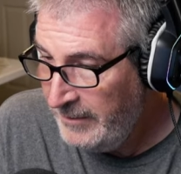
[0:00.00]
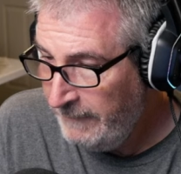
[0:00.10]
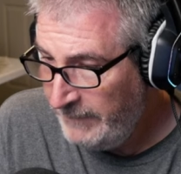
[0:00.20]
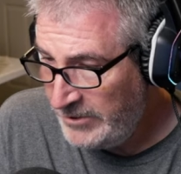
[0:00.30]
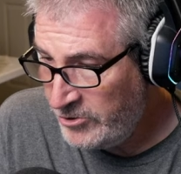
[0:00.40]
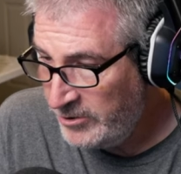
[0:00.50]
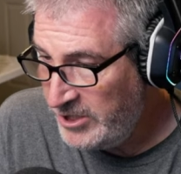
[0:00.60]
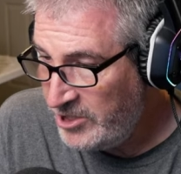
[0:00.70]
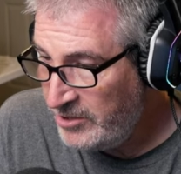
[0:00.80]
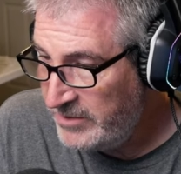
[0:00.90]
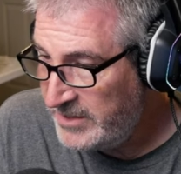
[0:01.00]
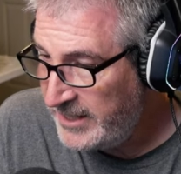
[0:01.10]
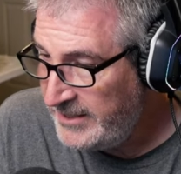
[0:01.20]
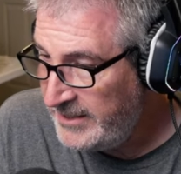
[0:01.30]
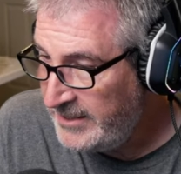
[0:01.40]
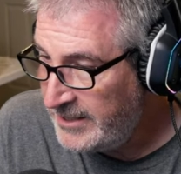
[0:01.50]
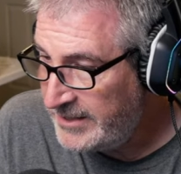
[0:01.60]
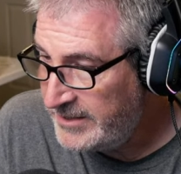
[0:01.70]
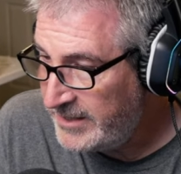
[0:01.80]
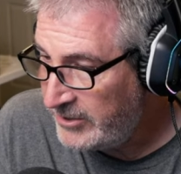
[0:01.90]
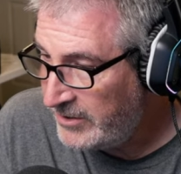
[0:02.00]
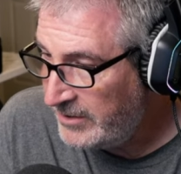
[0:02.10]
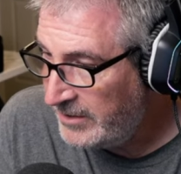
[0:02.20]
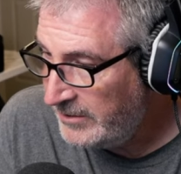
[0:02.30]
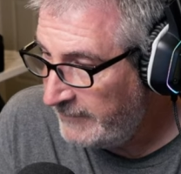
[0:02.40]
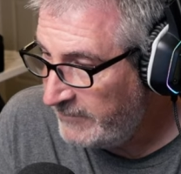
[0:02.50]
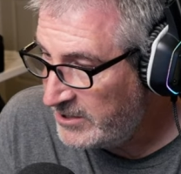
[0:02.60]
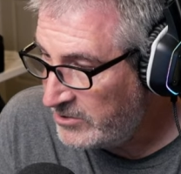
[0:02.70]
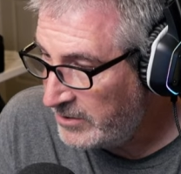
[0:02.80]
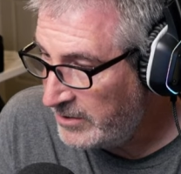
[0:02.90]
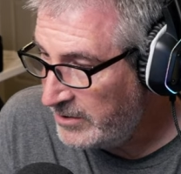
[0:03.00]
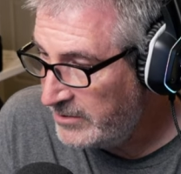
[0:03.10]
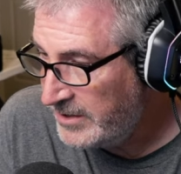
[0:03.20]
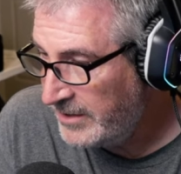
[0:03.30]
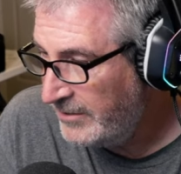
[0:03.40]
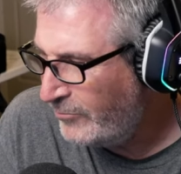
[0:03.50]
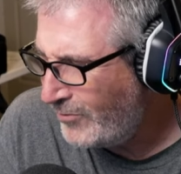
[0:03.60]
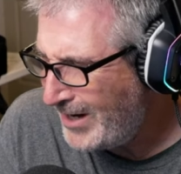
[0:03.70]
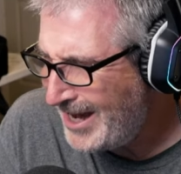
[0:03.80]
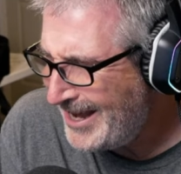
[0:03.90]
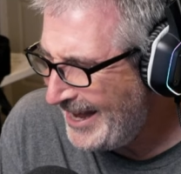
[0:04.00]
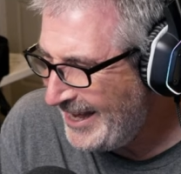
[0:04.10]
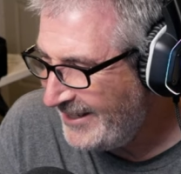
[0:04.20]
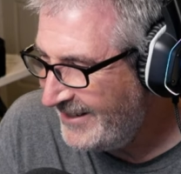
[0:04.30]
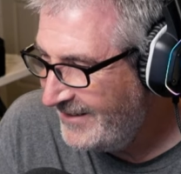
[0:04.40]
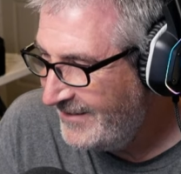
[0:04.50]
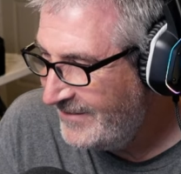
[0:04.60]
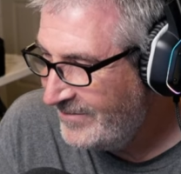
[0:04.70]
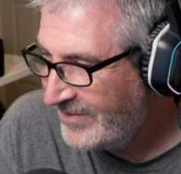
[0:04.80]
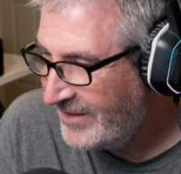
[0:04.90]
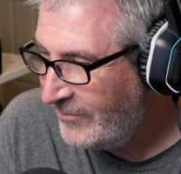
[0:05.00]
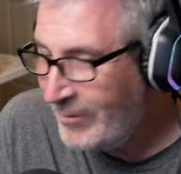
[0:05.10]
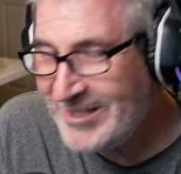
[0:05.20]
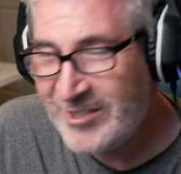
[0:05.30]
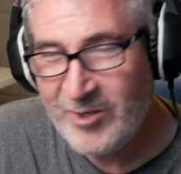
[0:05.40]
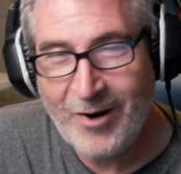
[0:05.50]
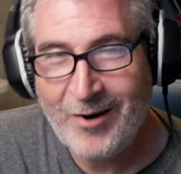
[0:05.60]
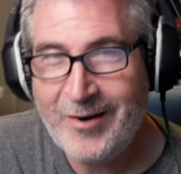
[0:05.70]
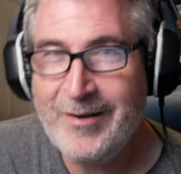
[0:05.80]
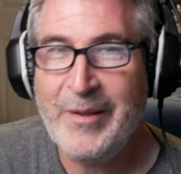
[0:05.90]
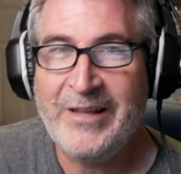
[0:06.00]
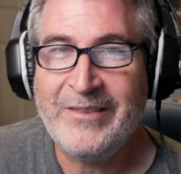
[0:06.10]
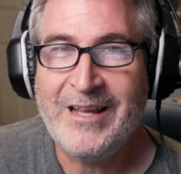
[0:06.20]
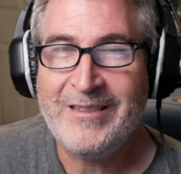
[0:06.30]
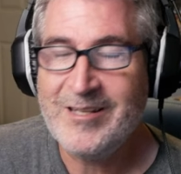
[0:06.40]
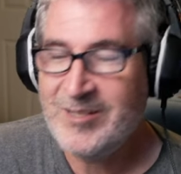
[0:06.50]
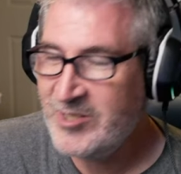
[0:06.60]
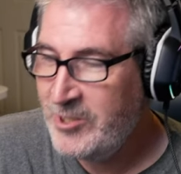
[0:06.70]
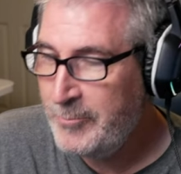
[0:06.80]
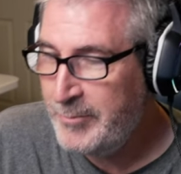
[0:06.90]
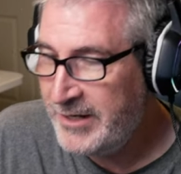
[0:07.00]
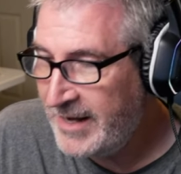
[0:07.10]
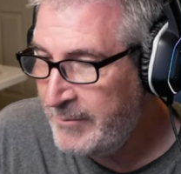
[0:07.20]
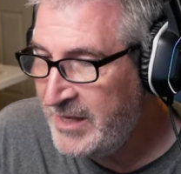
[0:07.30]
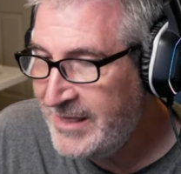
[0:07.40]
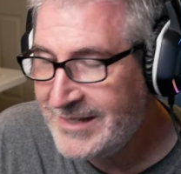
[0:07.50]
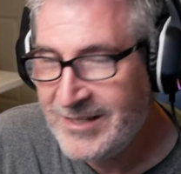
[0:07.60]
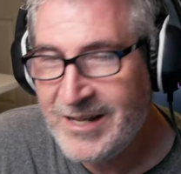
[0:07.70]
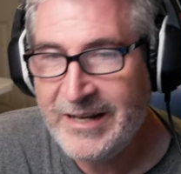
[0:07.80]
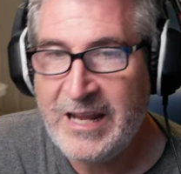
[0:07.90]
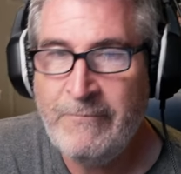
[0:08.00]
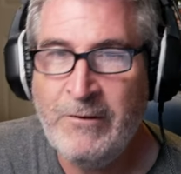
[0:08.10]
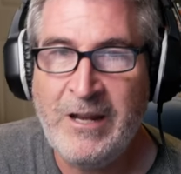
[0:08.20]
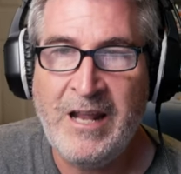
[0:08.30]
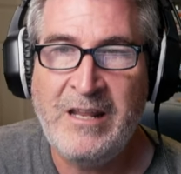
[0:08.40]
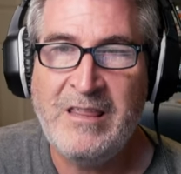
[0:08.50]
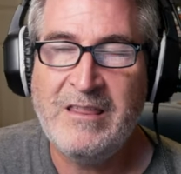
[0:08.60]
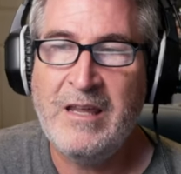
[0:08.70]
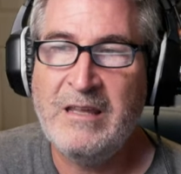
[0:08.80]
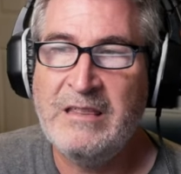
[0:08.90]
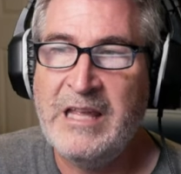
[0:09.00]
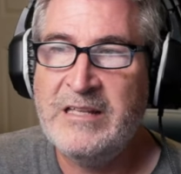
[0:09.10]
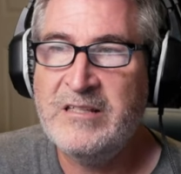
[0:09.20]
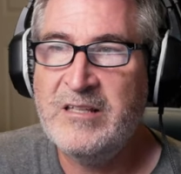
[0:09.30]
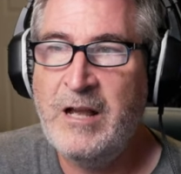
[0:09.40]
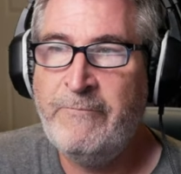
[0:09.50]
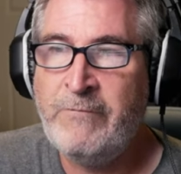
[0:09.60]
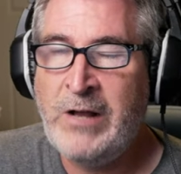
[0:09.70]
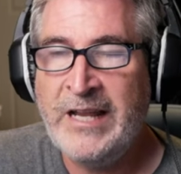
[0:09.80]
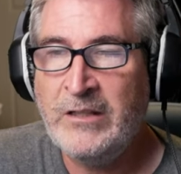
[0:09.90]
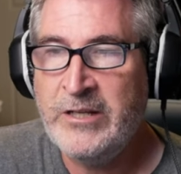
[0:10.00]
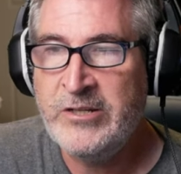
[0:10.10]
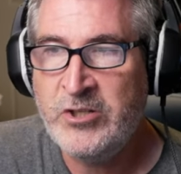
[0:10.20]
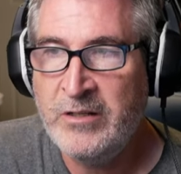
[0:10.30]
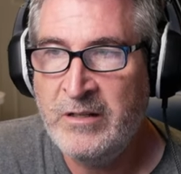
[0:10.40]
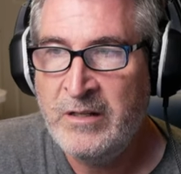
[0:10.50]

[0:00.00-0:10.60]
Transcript: Eventually showed his ID, got his alcohol, and left the store cursing. Oh, hi. What's so hard about that? That's stupid. I mean, that's not even anything that's a violation